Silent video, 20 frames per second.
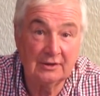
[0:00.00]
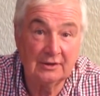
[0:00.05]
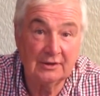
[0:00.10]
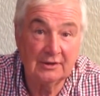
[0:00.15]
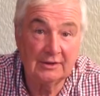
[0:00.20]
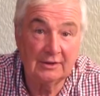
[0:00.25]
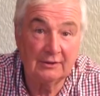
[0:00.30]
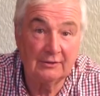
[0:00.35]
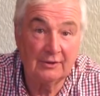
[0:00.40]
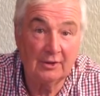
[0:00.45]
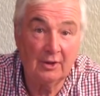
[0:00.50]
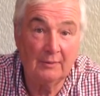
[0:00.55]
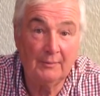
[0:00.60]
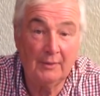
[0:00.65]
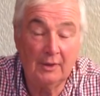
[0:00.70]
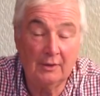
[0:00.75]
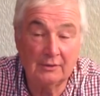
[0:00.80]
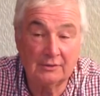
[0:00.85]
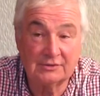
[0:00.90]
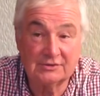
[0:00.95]
you know, that I'm
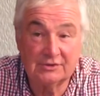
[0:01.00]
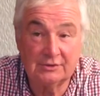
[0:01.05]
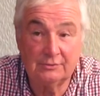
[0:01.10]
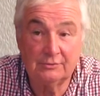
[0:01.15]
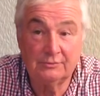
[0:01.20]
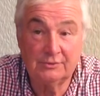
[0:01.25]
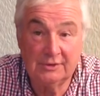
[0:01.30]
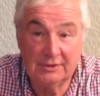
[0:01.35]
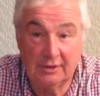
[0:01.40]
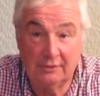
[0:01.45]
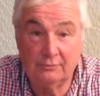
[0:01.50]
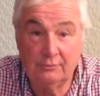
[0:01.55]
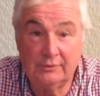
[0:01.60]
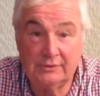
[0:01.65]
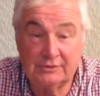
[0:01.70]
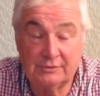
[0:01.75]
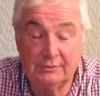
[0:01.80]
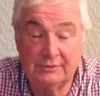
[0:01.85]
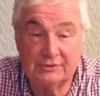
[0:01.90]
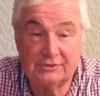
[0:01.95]
asked that, you know,
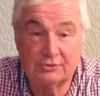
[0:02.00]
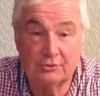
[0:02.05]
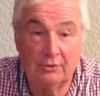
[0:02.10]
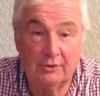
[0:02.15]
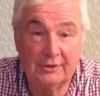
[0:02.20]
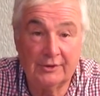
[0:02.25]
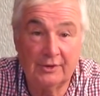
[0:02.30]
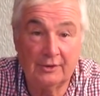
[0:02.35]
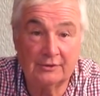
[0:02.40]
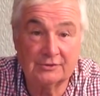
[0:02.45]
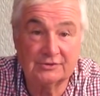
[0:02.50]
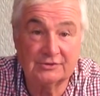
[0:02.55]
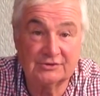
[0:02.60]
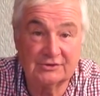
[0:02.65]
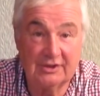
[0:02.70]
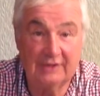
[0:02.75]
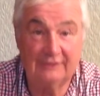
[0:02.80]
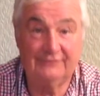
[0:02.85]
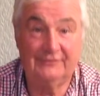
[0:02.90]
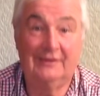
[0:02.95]
we try and answer.
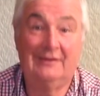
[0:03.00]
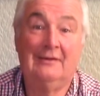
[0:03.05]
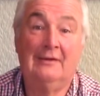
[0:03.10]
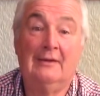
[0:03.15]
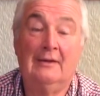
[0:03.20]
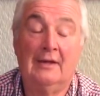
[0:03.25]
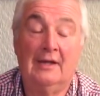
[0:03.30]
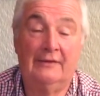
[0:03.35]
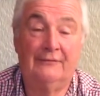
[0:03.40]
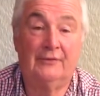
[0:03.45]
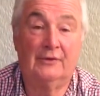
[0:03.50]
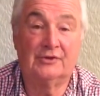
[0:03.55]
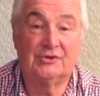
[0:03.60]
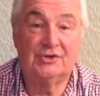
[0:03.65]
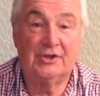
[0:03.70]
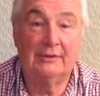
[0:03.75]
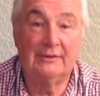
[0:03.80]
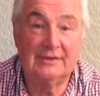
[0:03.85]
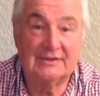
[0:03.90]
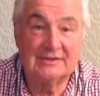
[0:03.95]
So if I
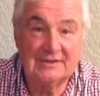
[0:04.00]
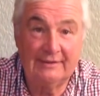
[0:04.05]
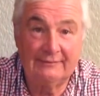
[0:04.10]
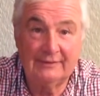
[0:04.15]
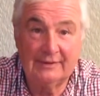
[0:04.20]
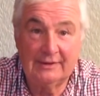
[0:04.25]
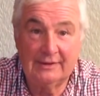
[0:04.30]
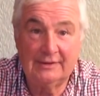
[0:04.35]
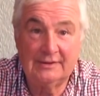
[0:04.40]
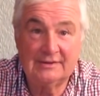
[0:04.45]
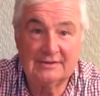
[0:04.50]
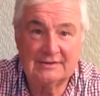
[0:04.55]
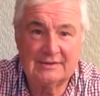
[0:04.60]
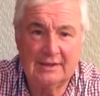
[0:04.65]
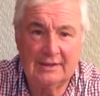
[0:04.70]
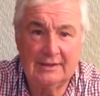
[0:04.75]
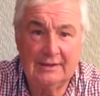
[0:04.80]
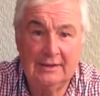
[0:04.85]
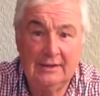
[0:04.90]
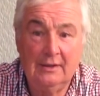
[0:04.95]
show you something and you
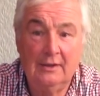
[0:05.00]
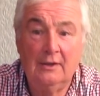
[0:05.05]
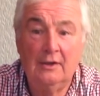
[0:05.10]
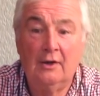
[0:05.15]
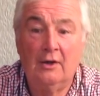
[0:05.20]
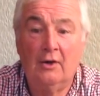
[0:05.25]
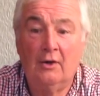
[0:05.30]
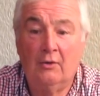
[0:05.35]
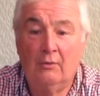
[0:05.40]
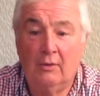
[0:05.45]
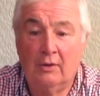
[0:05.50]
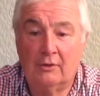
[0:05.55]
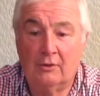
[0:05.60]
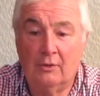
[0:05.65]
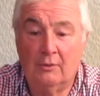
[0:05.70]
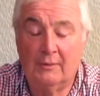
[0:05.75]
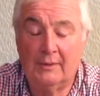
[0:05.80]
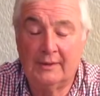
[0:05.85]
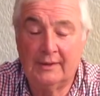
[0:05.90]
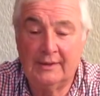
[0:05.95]
say, oh, I've
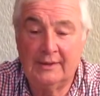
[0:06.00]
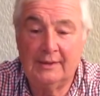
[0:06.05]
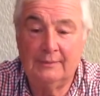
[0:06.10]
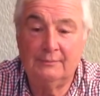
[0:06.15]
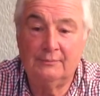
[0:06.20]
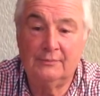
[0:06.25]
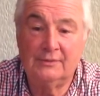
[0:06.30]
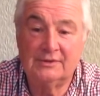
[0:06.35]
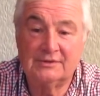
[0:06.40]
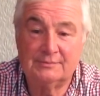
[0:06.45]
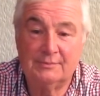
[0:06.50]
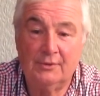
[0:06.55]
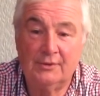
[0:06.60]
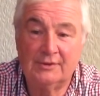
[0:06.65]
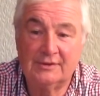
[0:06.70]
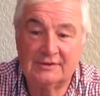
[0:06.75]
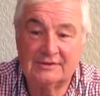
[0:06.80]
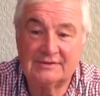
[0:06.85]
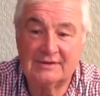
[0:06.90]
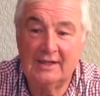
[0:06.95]
got one of them, is mine
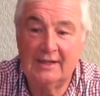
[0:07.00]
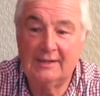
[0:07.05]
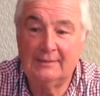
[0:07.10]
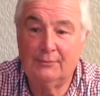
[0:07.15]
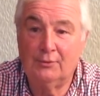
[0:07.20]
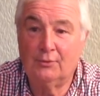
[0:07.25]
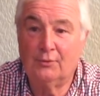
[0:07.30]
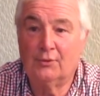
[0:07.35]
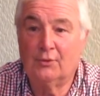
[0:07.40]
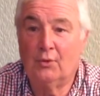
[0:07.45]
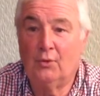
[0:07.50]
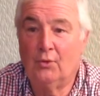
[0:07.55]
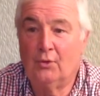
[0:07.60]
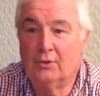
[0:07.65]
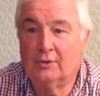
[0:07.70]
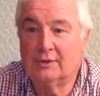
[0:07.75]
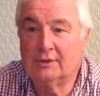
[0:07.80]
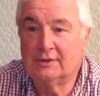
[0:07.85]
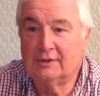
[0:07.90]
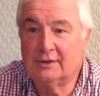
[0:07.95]
the same?
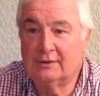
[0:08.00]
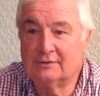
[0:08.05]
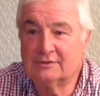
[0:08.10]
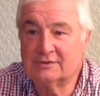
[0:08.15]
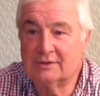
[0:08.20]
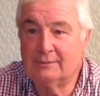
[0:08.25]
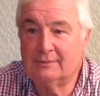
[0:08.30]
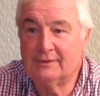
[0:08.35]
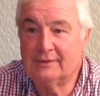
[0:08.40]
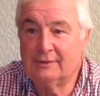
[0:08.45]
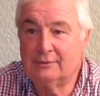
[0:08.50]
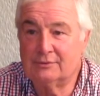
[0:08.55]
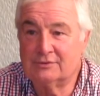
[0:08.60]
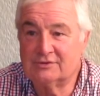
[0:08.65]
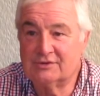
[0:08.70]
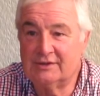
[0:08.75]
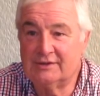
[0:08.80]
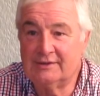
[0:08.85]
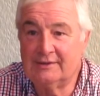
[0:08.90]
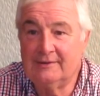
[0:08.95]
Or you know, someone else
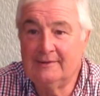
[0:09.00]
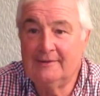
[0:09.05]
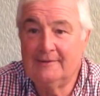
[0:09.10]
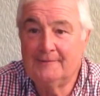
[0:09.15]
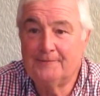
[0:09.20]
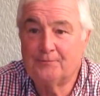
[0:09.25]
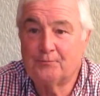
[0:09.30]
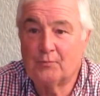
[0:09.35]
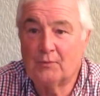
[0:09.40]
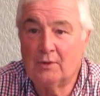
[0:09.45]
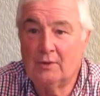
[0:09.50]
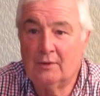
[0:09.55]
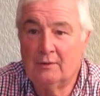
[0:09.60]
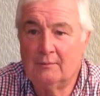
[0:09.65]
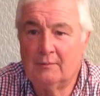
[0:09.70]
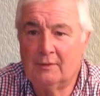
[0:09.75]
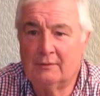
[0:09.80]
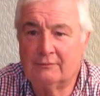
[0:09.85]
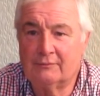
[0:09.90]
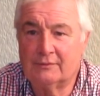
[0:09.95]
said,
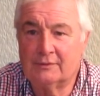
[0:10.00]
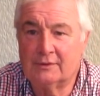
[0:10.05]
how